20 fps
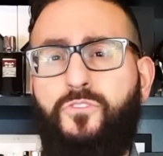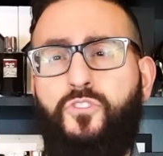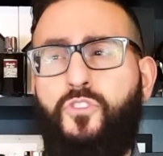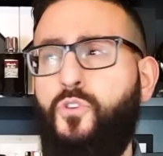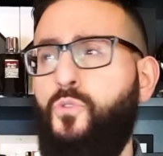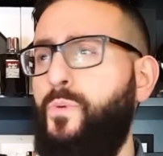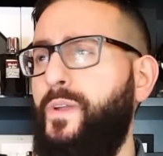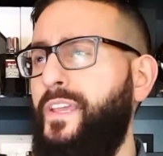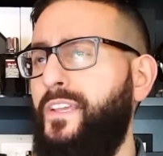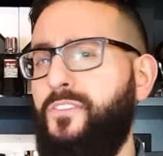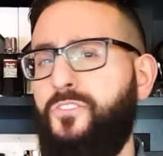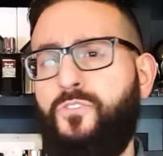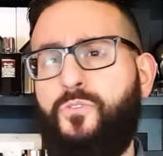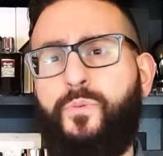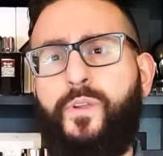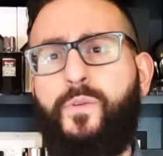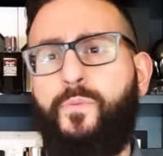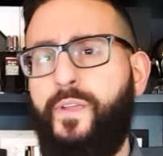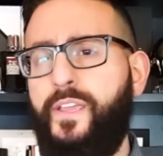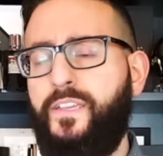2 weeks,
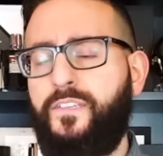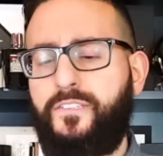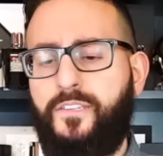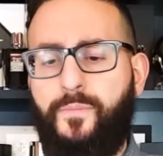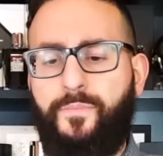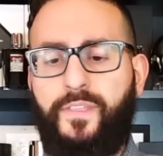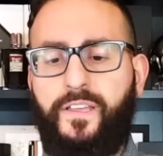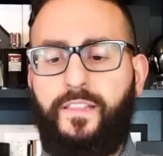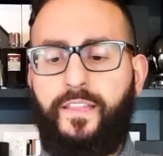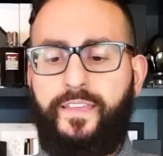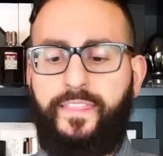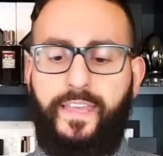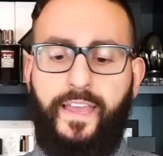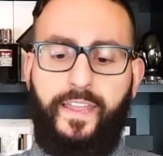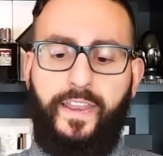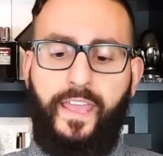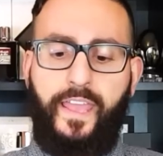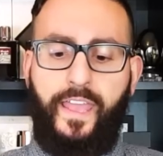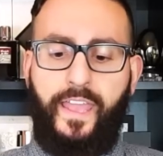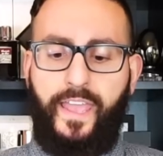3 weeks, something like
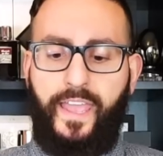that.